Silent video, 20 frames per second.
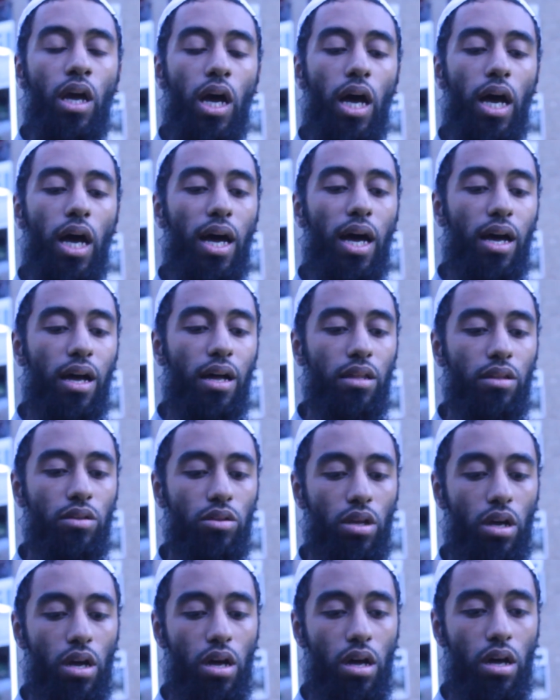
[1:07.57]
and
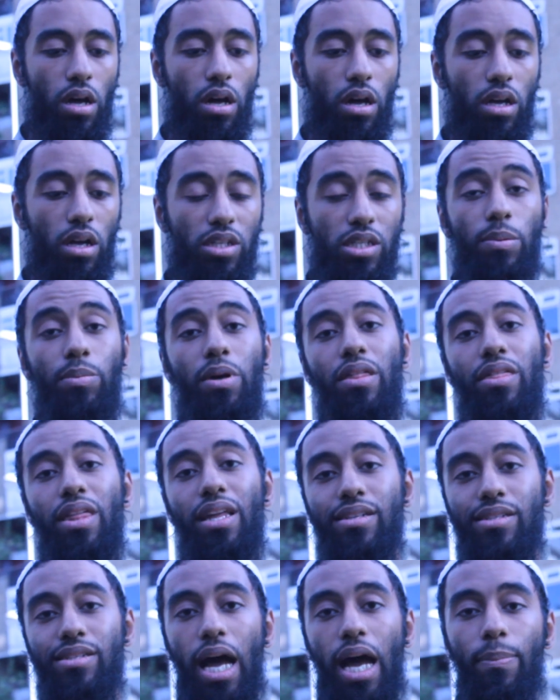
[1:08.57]
some of the
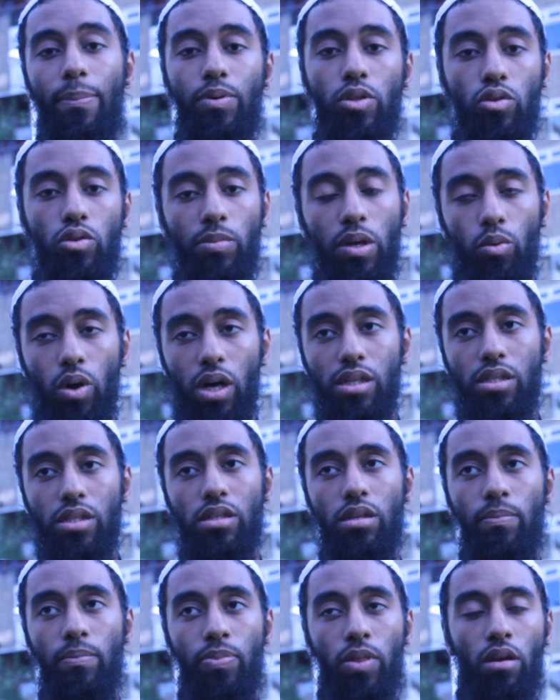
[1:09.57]
things that happened to me was,